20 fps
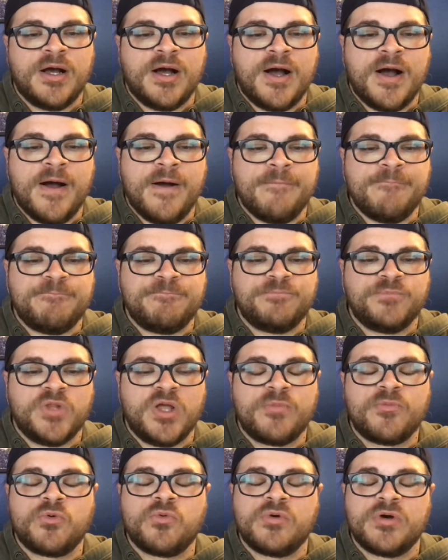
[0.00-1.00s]

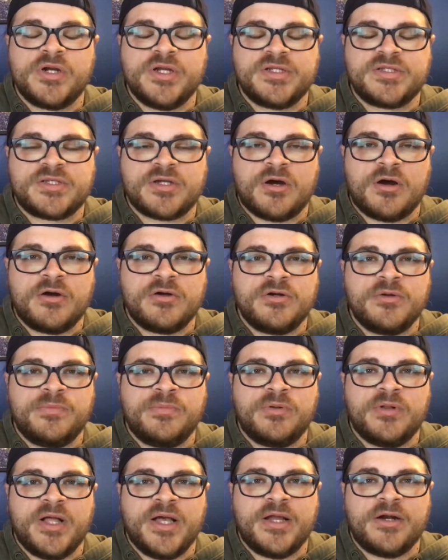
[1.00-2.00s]
number one, it's hard to
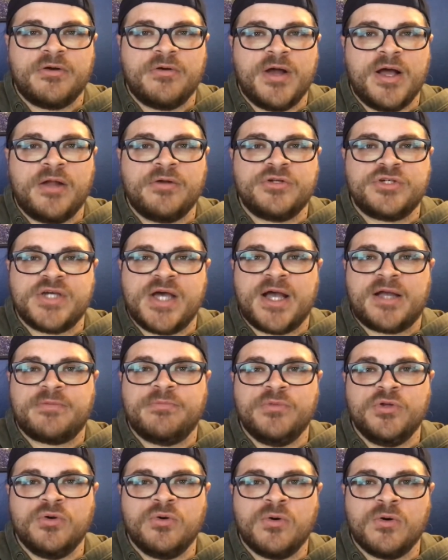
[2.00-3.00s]
plan around Jack
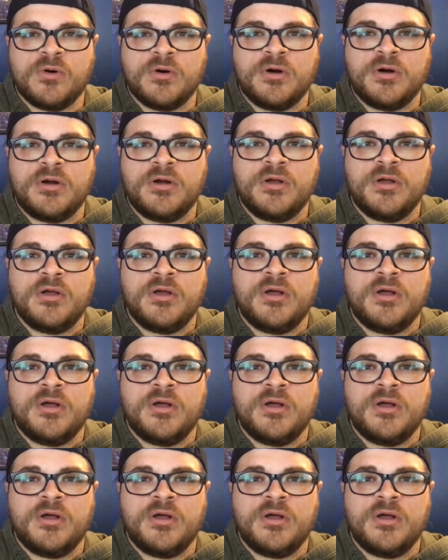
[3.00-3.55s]
Mewhort